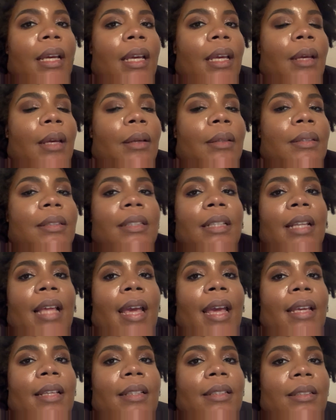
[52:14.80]
It's
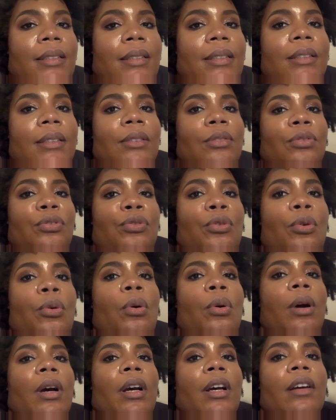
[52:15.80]
nice
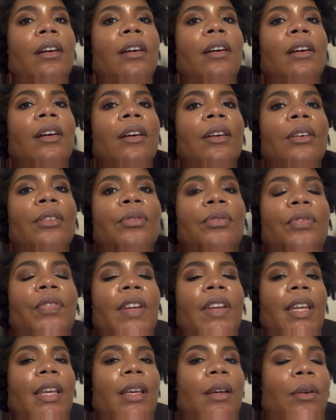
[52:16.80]
for
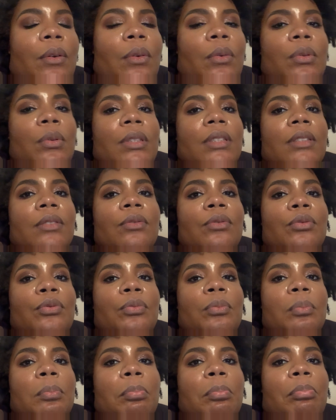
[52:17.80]
videos,
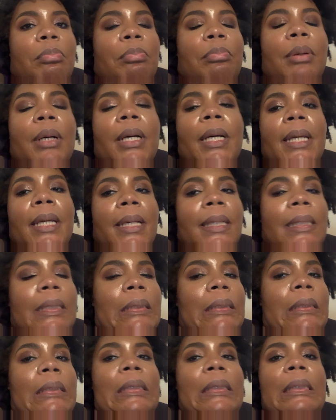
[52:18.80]
but
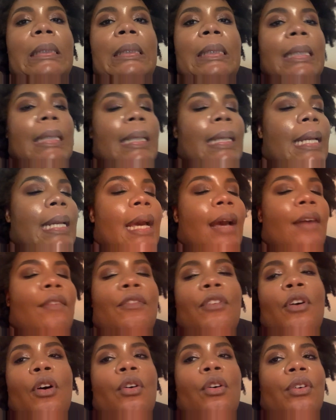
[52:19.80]
not
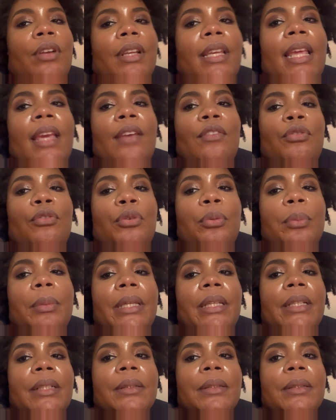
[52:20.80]
for all day for me.